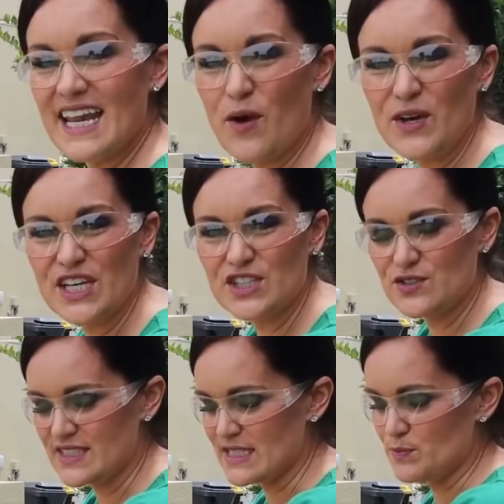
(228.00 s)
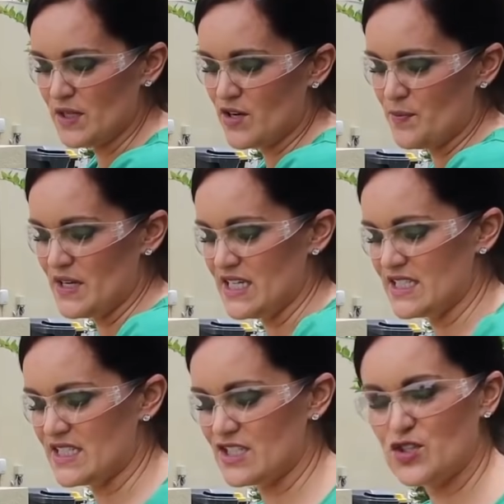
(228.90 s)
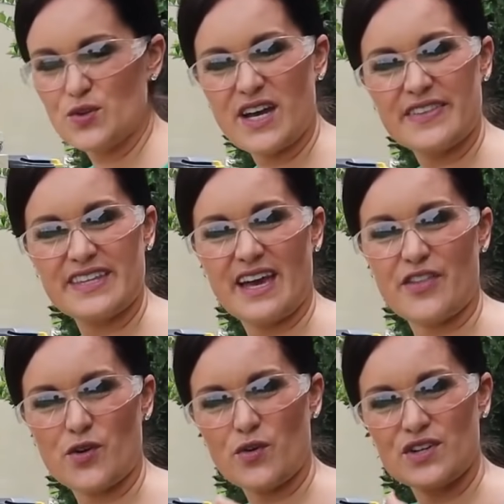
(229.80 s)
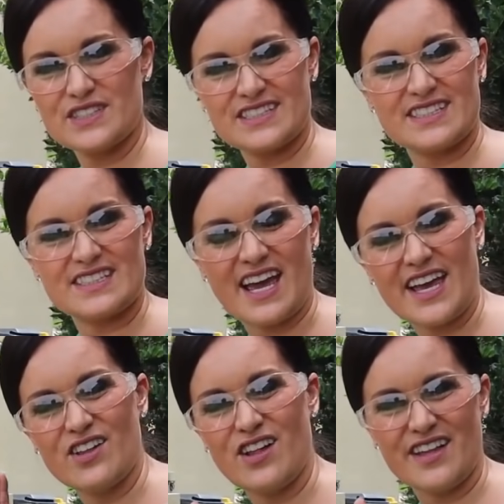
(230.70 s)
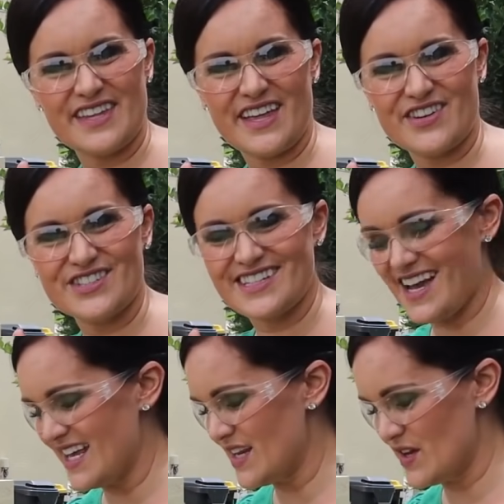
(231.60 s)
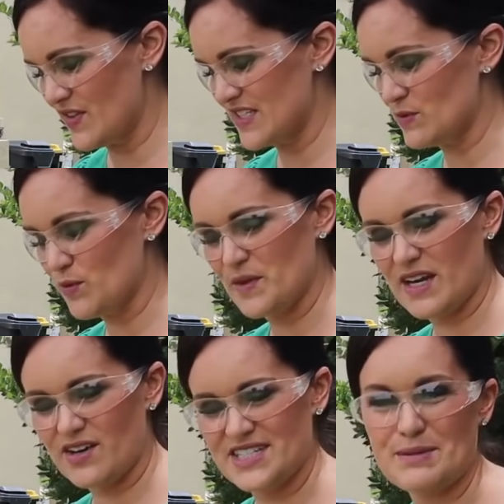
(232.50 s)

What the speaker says: Now we can use this bigger piece to cut the other style on the other side, and this will be our